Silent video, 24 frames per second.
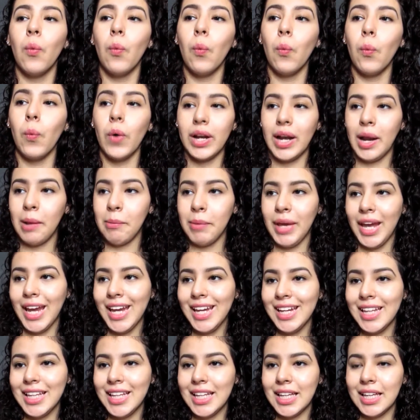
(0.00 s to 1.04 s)
What I'm
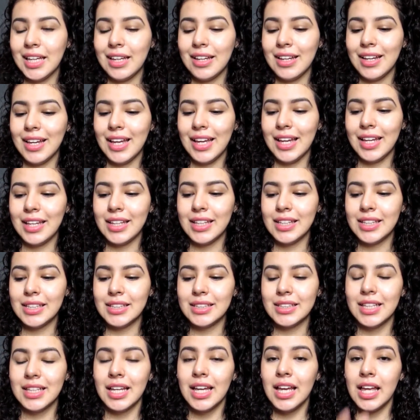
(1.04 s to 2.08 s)
hating
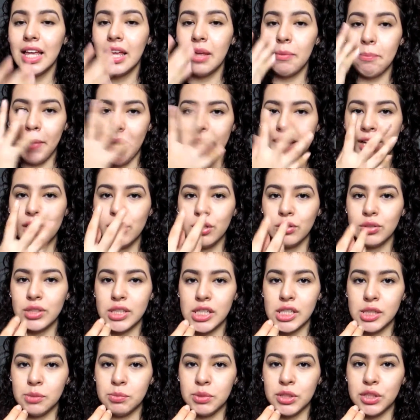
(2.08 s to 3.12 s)
is my nose
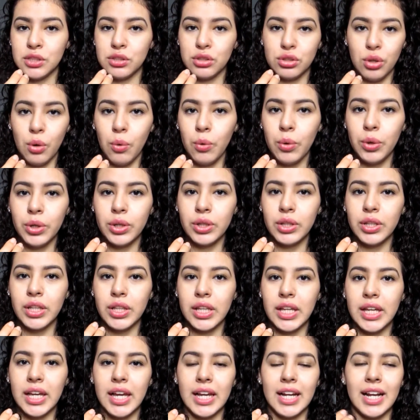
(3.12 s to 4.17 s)
has been so
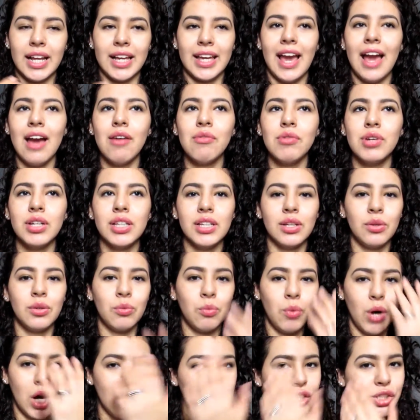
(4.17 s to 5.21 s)
oily and I can't really
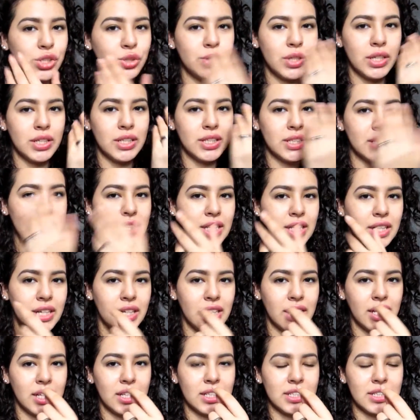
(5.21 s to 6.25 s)
wash around this
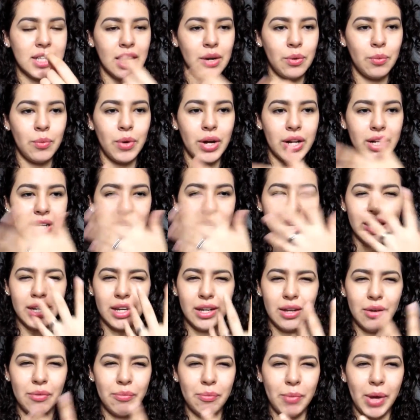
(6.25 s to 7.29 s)
area because I don't want
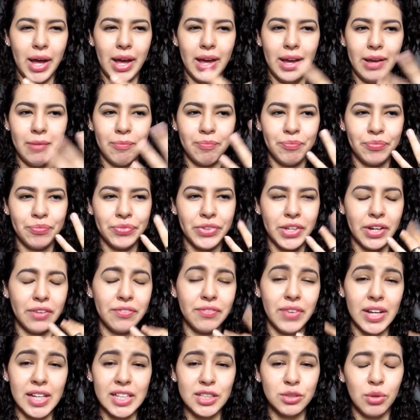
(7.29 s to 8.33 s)
any of my
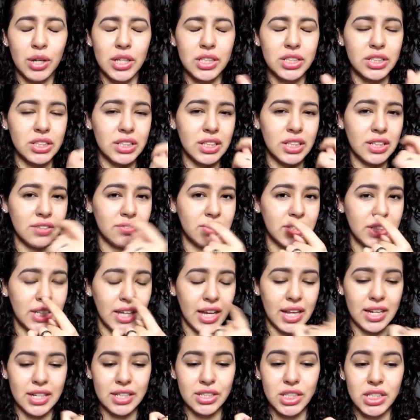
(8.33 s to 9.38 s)
face wash stuff to
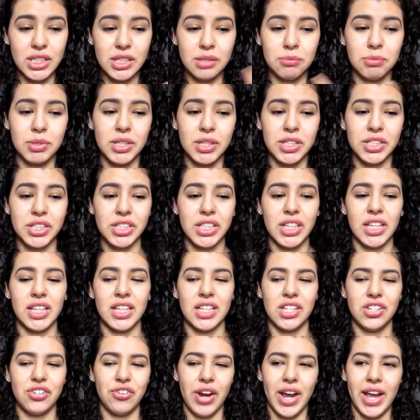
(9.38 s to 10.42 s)
get into the piercing and
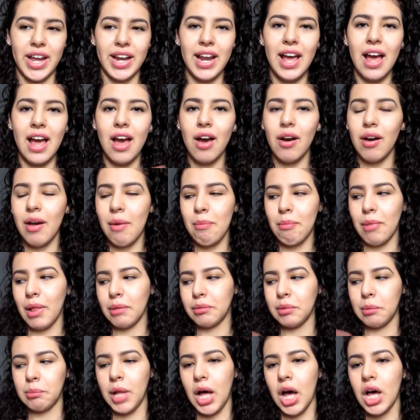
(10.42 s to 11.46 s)
then dry it out and blah
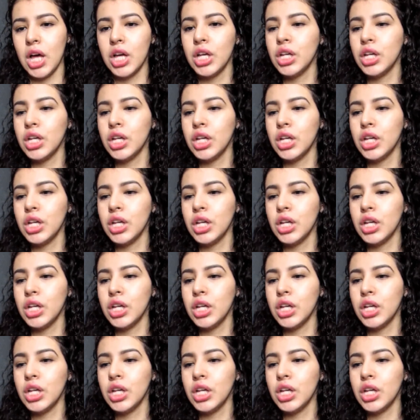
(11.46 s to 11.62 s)
blah blah.